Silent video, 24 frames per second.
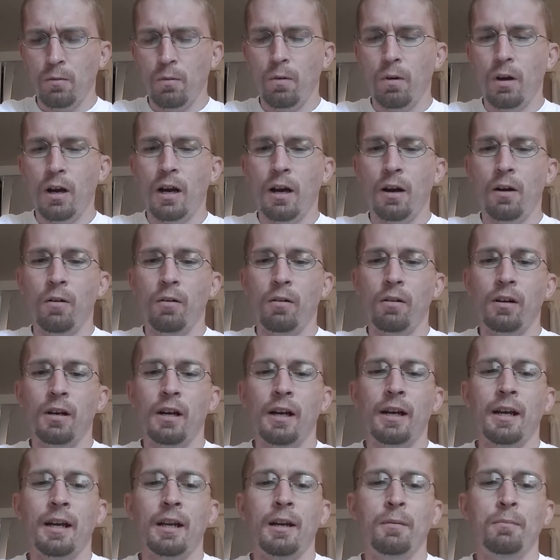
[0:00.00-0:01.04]
Wow,
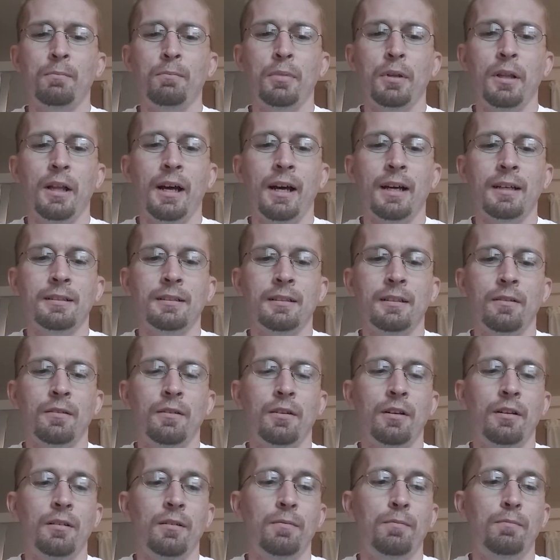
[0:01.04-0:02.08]
I got a blast of
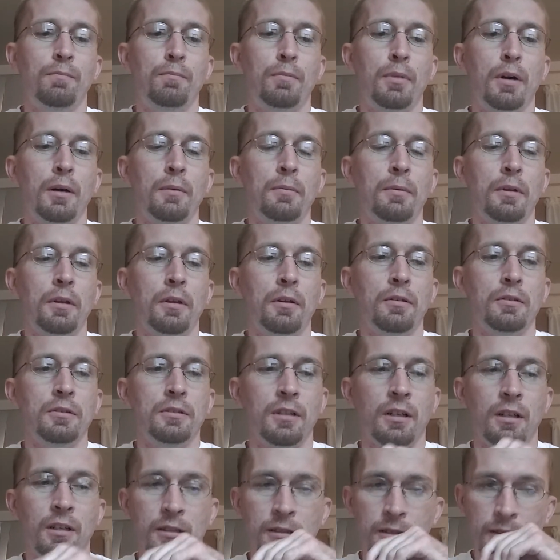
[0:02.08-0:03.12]
the barbecue
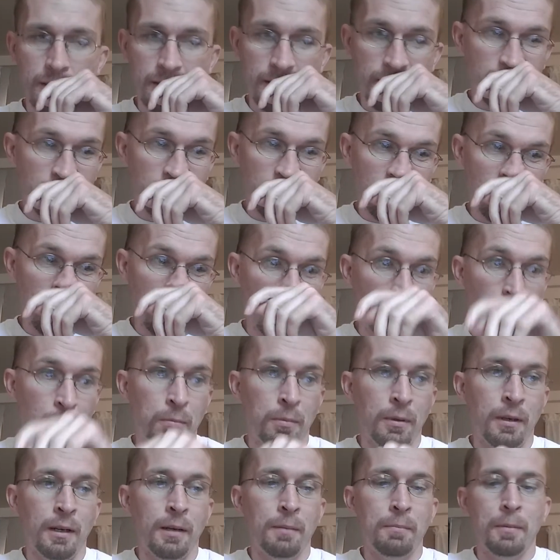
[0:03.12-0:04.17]
sauce as soon as I
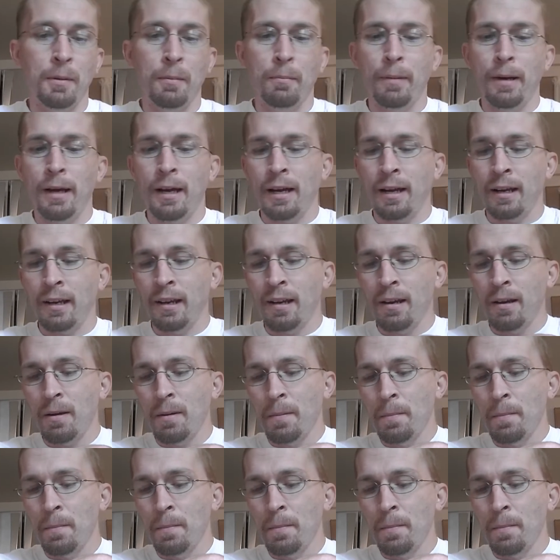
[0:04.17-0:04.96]
opened up the bag.